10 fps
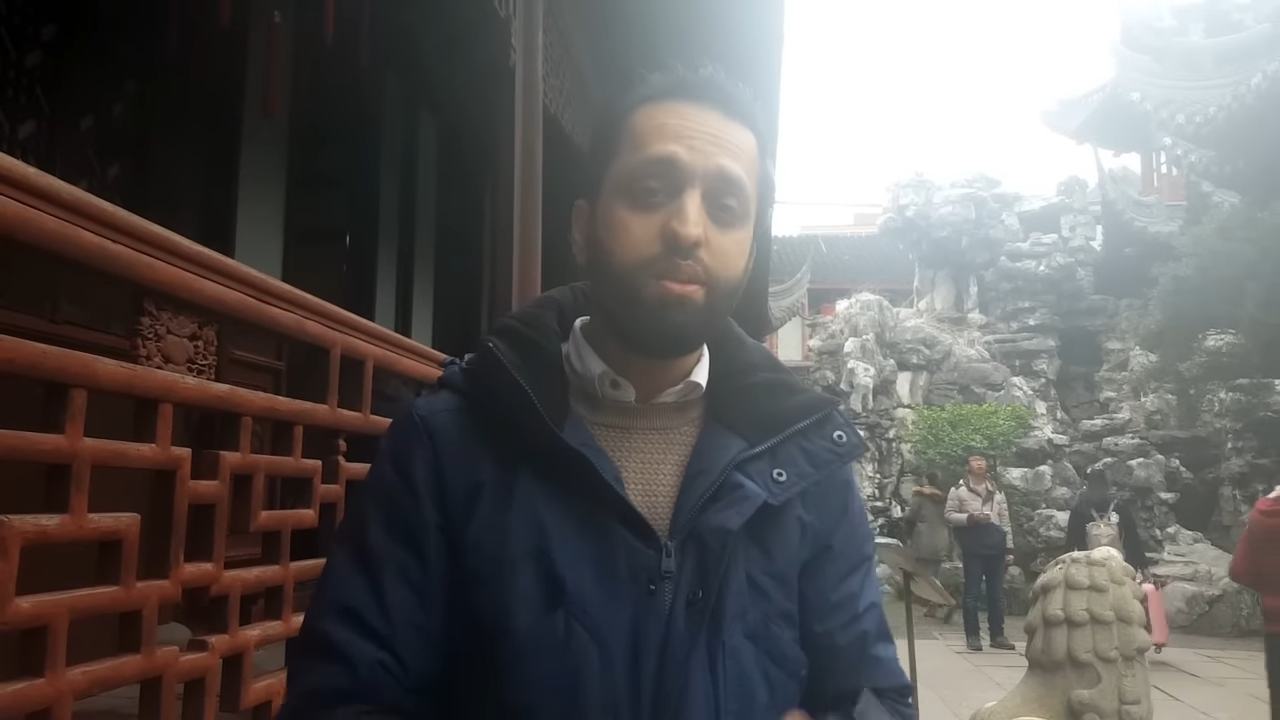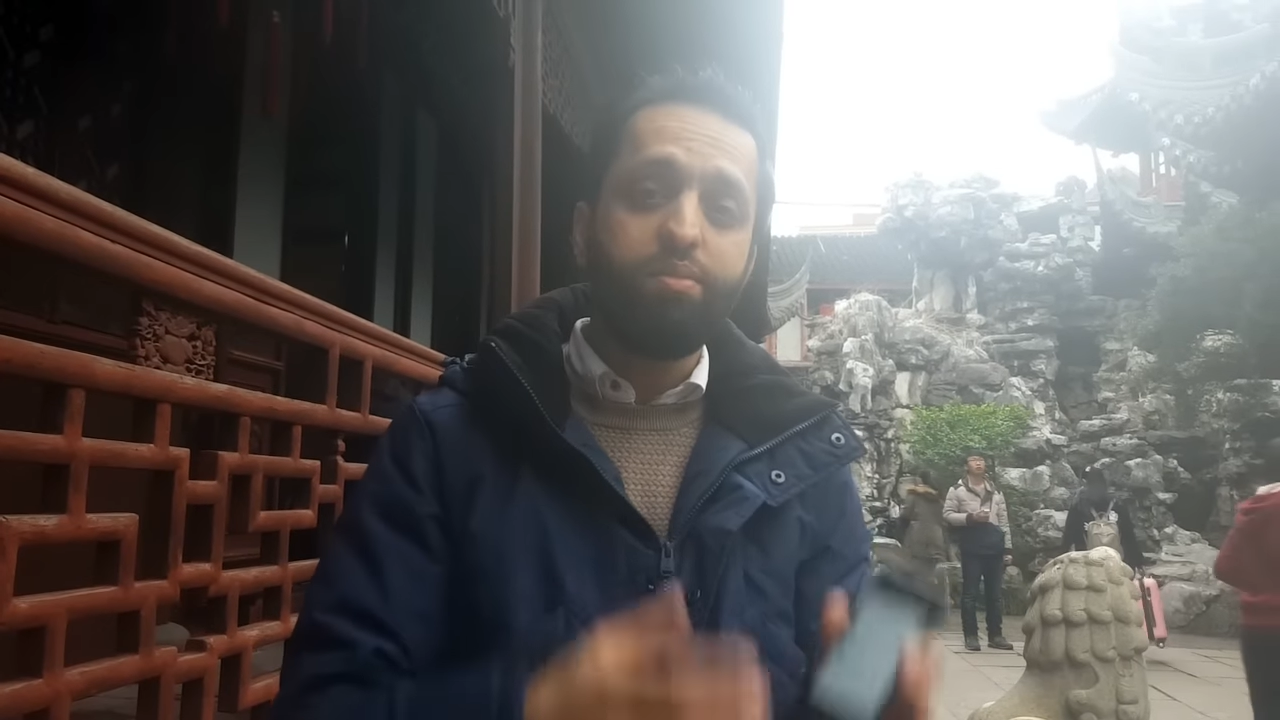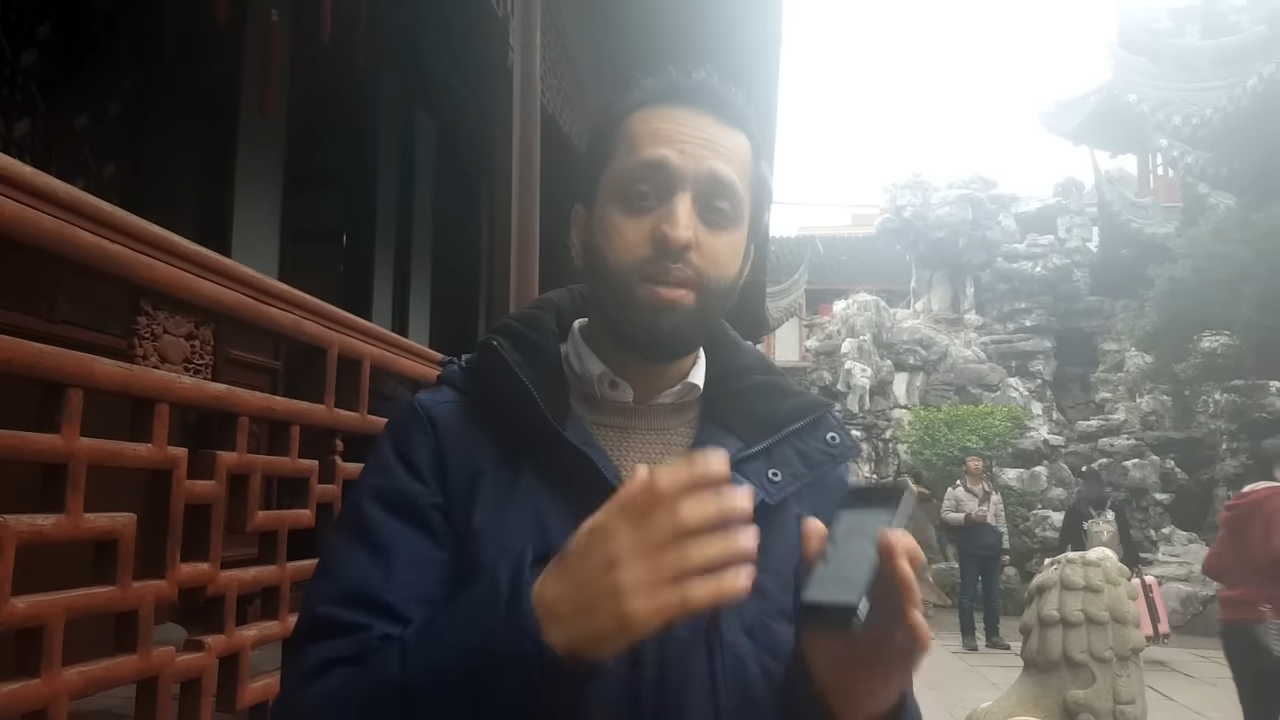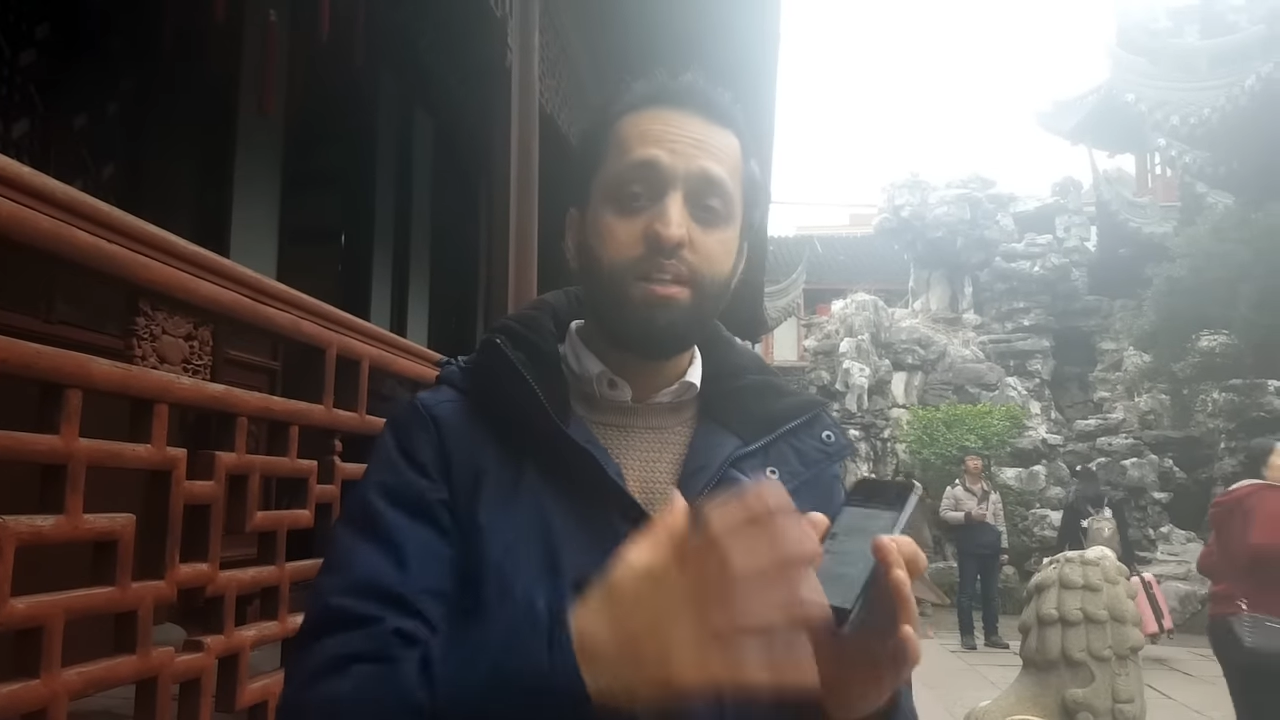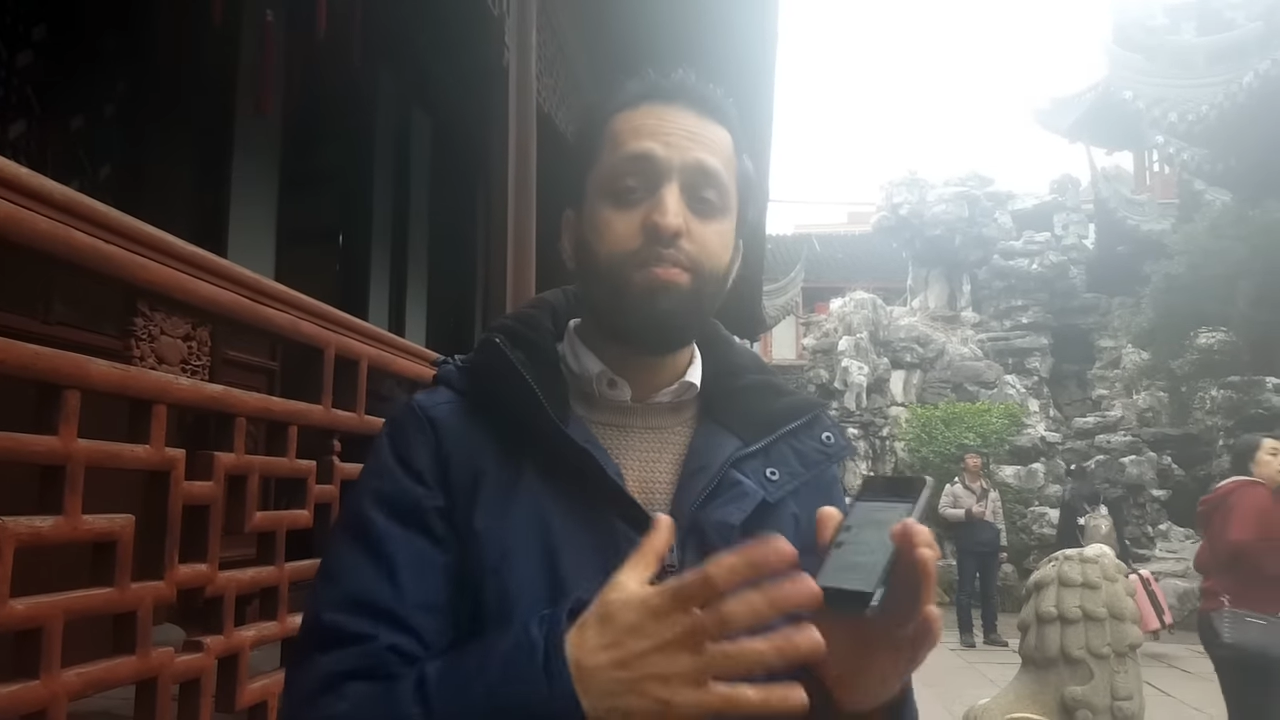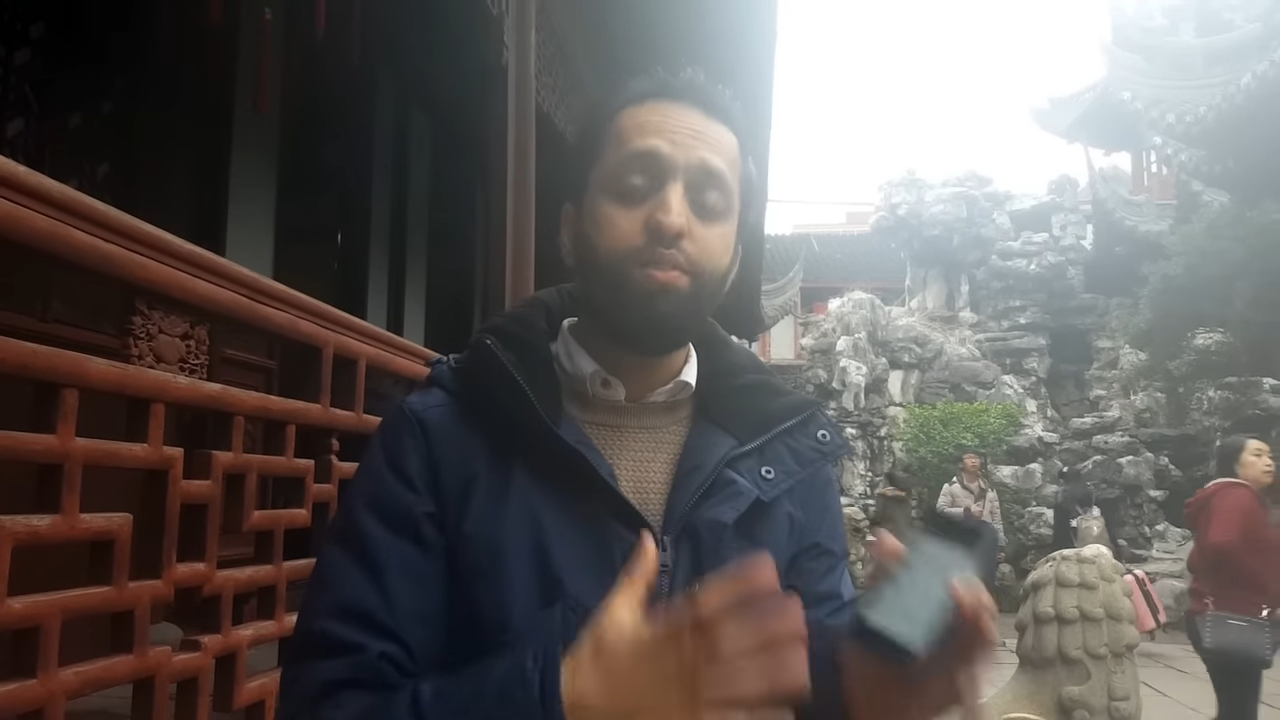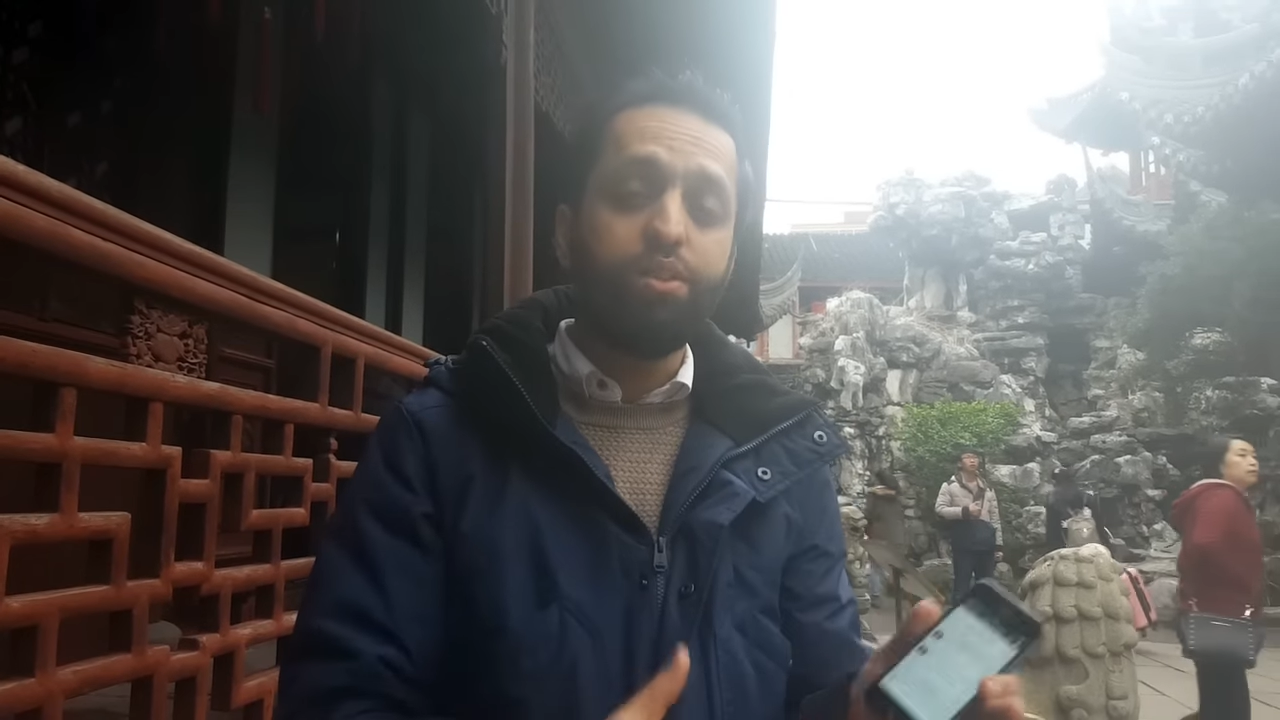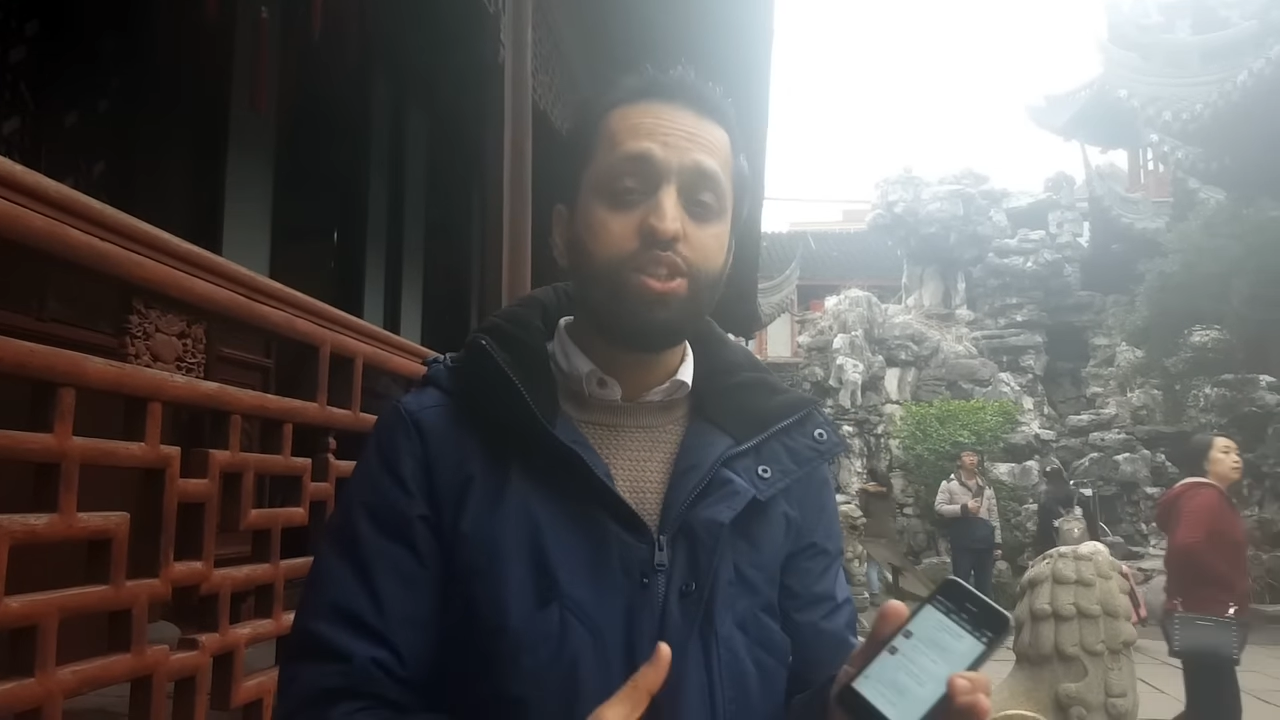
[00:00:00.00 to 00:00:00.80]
They've made a full